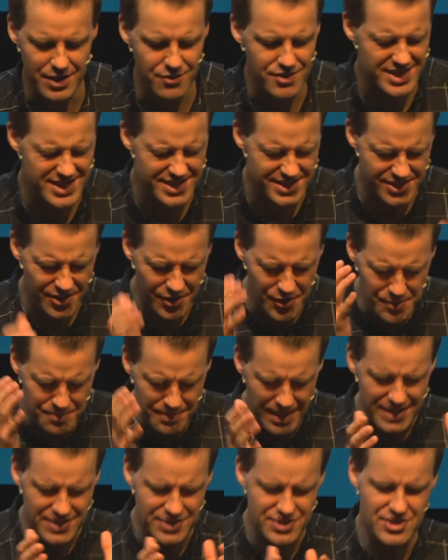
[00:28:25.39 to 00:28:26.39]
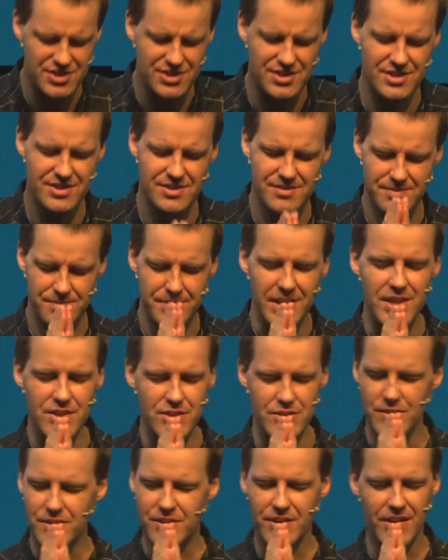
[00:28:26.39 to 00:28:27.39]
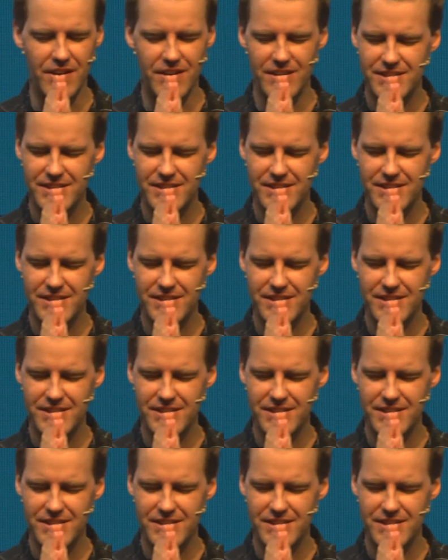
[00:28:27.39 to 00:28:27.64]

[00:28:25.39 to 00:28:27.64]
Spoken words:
There is so much in you, God.